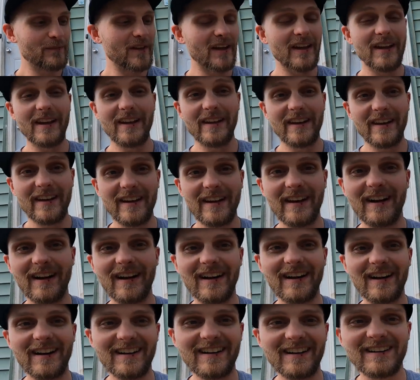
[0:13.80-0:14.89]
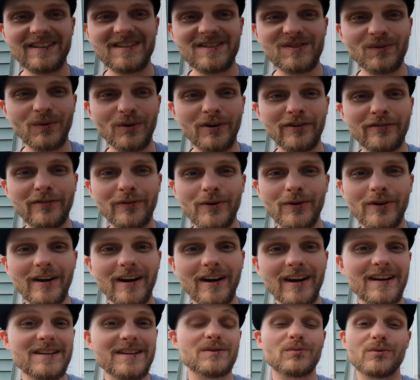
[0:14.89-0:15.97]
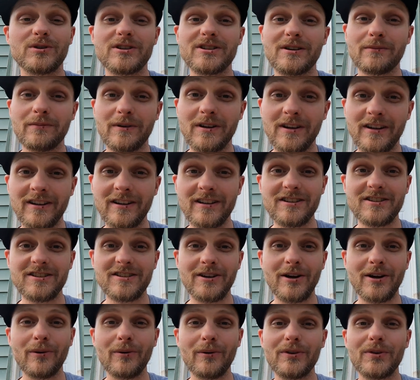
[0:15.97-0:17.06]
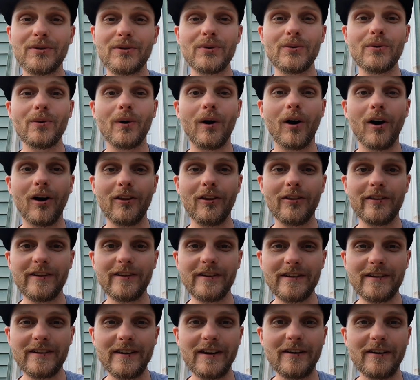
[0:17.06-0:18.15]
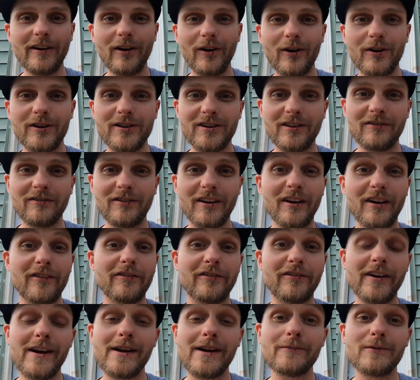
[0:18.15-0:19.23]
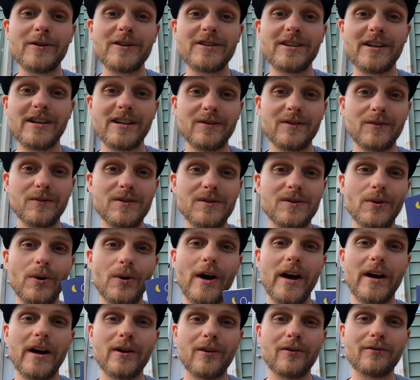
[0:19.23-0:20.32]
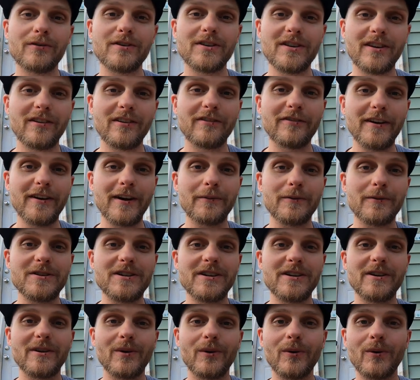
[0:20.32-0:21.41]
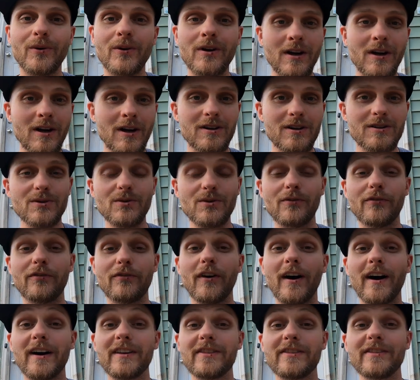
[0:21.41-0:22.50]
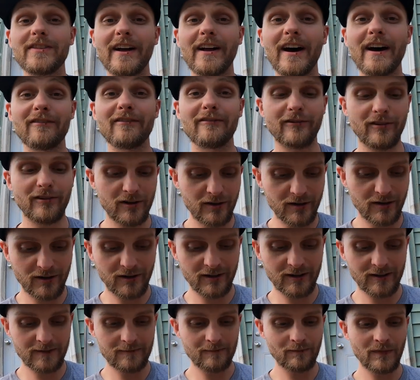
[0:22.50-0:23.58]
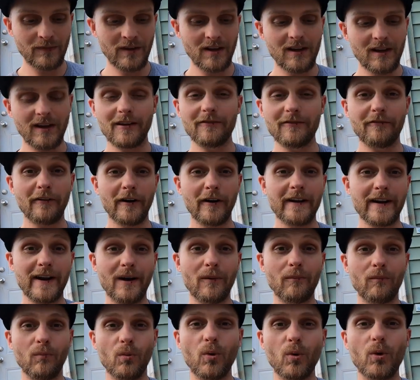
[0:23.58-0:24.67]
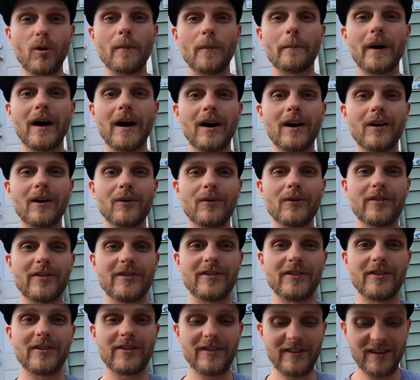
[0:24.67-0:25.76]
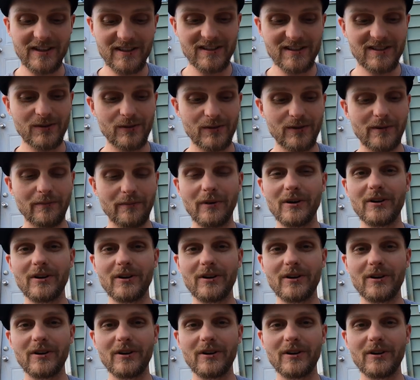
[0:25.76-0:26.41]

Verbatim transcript: And I got a story for you guys, which I'm going to share with you on the Arctic Vette Family channel. So head over to the Family channel to find that vlog and find out more about these three